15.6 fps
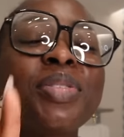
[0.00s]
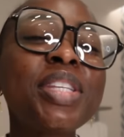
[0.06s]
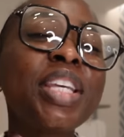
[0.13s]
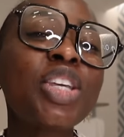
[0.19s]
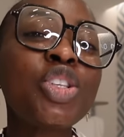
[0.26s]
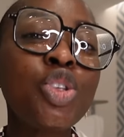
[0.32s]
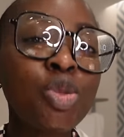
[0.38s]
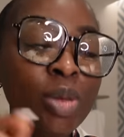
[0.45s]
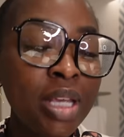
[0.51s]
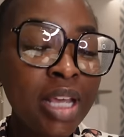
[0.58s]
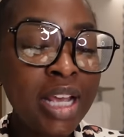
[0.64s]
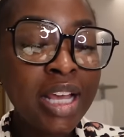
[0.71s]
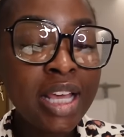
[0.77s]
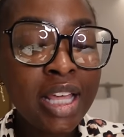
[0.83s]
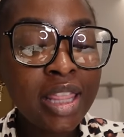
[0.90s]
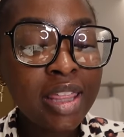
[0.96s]
I was like, excuse me?
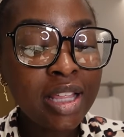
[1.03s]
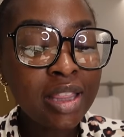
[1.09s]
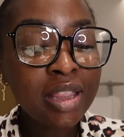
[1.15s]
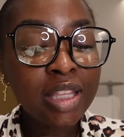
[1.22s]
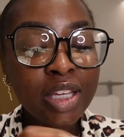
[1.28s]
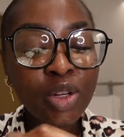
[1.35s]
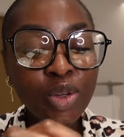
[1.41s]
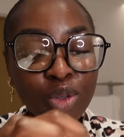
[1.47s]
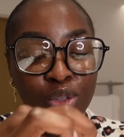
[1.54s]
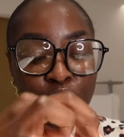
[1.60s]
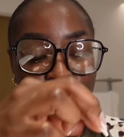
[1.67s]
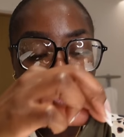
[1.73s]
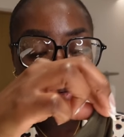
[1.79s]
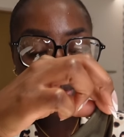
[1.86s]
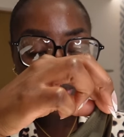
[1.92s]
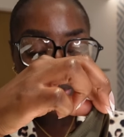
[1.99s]
The little
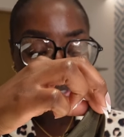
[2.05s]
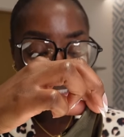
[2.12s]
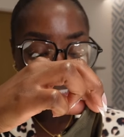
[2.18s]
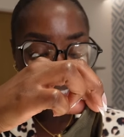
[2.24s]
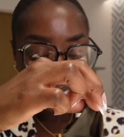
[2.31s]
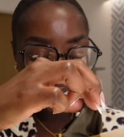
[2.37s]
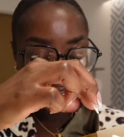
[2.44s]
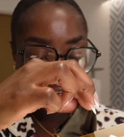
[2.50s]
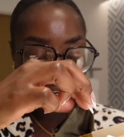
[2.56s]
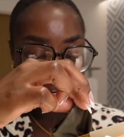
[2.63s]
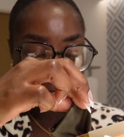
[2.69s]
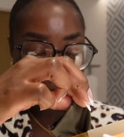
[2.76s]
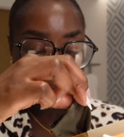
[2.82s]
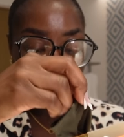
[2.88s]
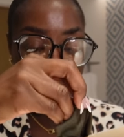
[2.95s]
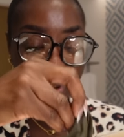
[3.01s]
screw is in
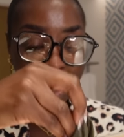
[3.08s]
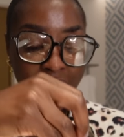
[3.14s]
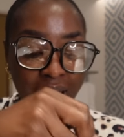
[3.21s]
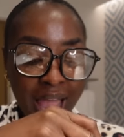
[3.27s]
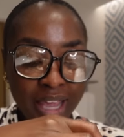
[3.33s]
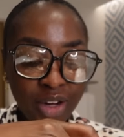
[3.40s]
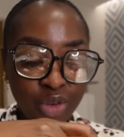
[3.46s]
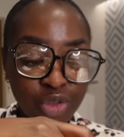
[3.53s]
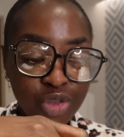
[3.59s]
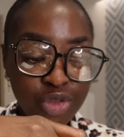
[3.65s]
here, but I don't